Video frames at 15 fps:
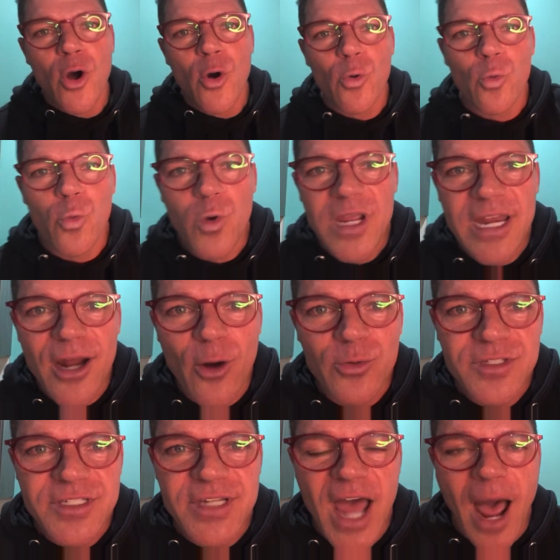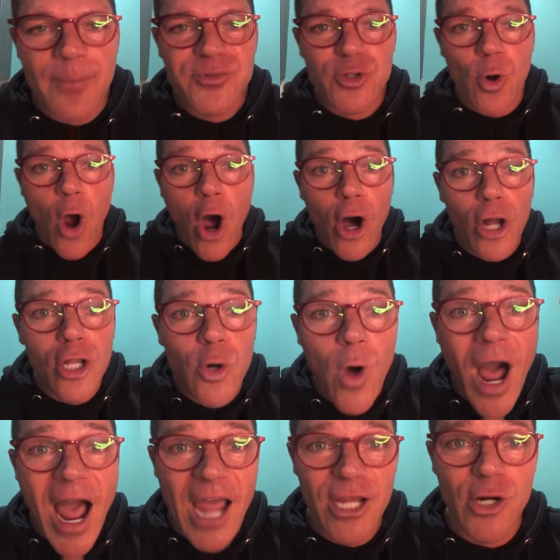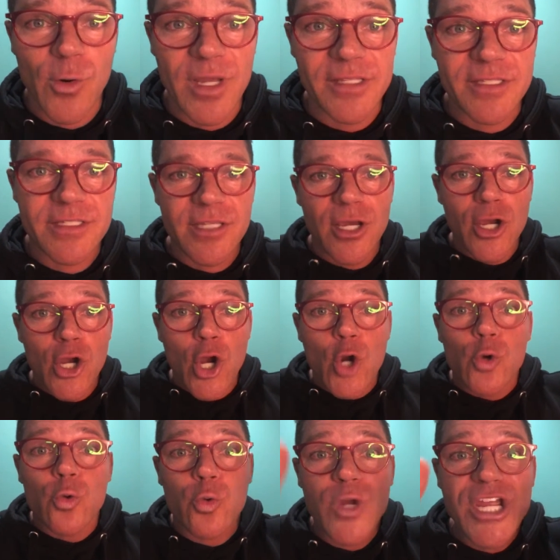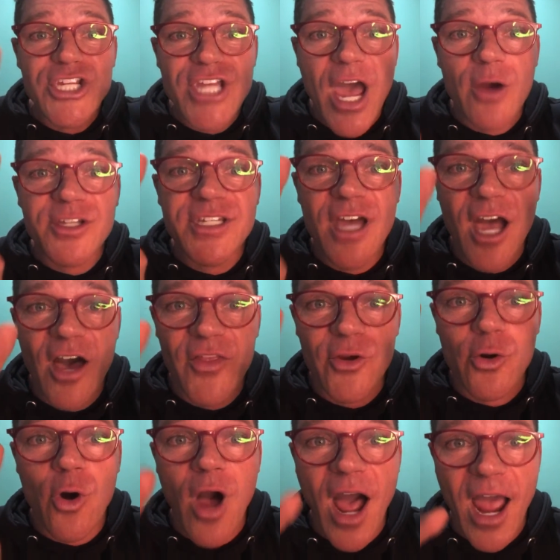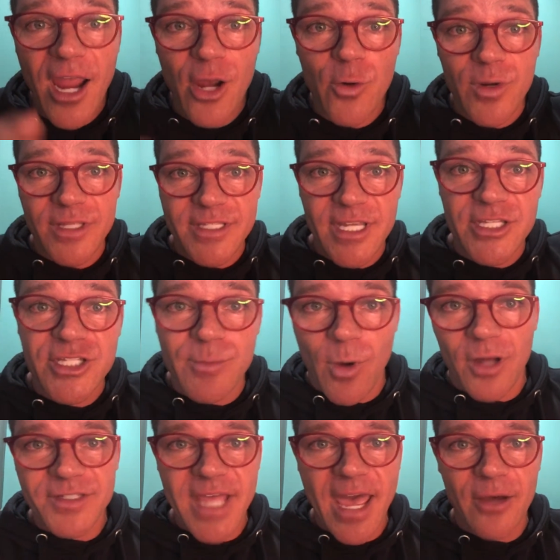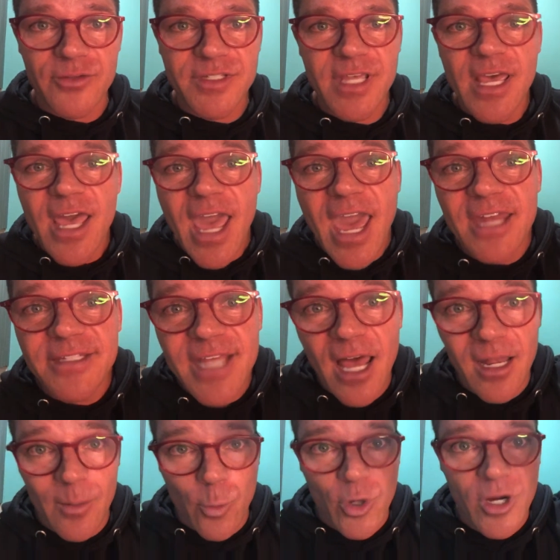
We don't stop. So all Ohioans, reach out to other Ohioans in small towns and tell them we're